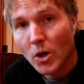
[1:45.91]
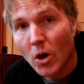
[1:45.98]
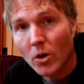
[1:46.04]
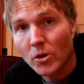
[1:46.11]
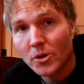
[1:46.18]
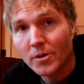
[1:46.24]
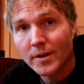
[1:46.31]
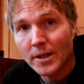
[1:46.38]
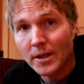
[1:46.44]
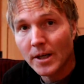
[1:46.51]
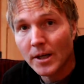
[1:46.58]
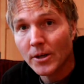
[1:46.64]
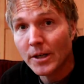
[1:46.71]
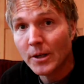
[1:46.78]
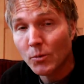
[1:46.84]
call your
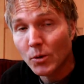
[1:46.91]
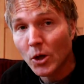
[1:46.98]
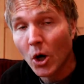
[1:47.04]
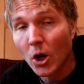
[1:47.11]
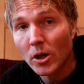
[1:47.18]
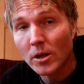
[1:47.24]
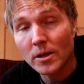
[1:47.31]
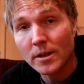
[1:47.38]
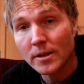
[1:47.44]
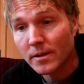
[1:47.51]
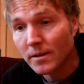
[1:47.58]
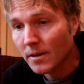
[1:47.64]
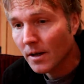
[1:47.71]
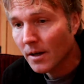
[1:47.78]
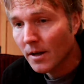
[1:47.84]
veterinarian
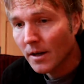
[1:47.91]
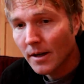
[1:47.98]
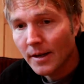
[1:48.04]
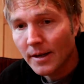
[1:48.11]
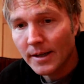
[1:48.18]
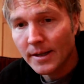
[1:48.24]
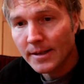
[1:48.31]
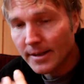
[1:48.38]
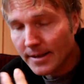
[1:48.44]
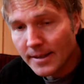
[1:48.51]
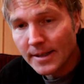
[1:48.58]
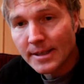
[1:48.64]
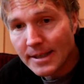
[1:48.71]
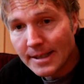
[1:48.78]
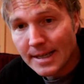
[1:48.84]
regardless, is
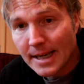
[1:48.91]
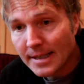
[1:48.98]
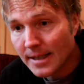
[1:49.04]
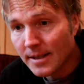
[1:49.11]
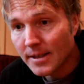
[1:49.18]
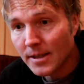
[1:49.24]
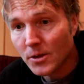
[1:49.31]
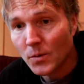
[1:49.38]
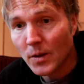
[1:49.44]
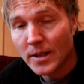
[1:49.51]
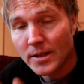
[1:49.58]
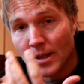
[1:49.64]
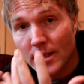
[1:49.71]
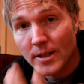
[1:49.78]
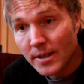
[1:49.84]
just assess the
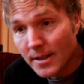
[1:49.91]
situation.